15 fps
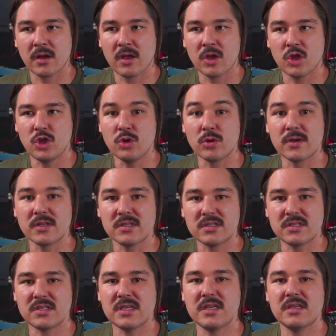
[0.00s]
you can
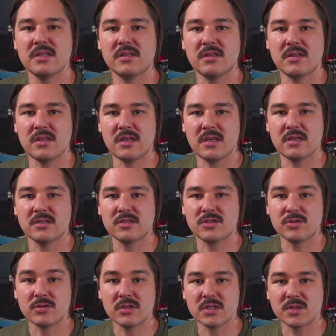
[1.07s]
see the
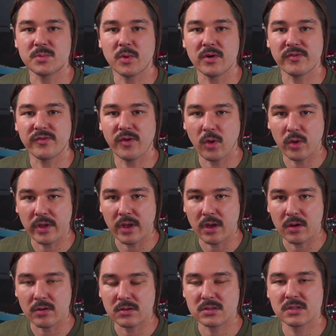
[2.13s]
students'
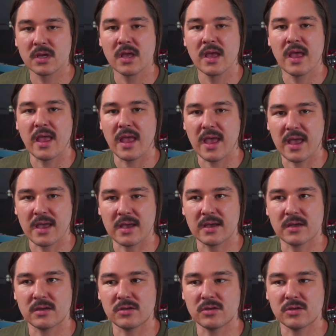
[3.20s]
portfolios
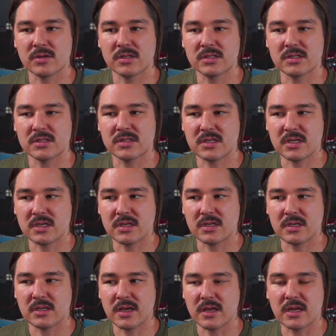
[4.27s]
and you can
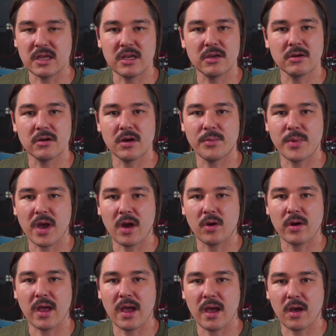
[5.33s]
see and hear about
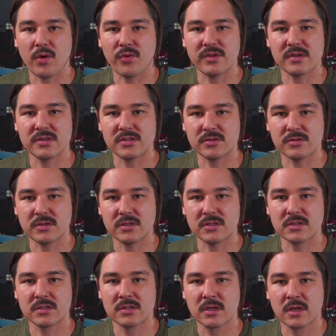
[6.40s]
how the students
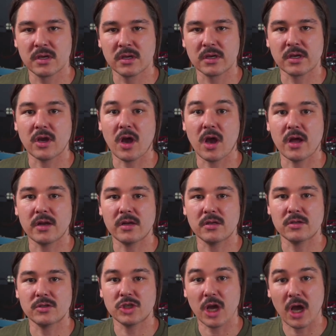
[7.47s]
got
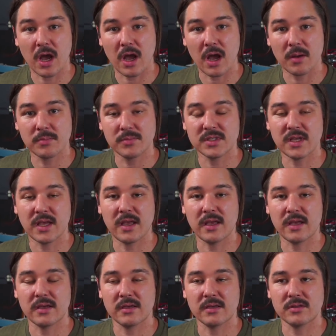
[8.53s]
jobs
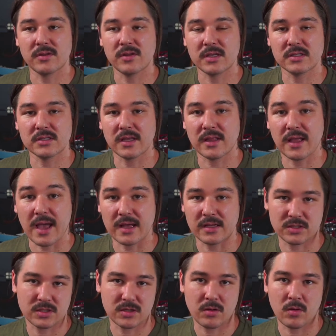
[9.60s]
and things like that.
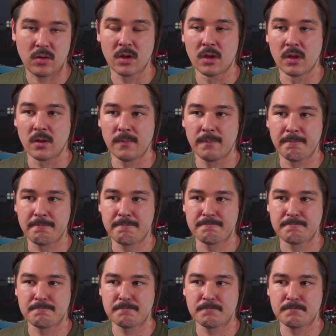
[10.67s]
So
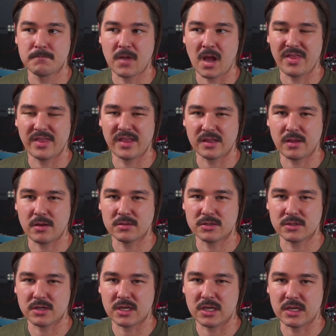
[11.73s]
I think those are
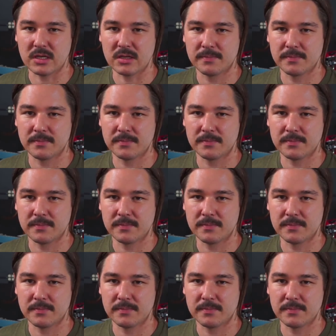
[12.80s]
key.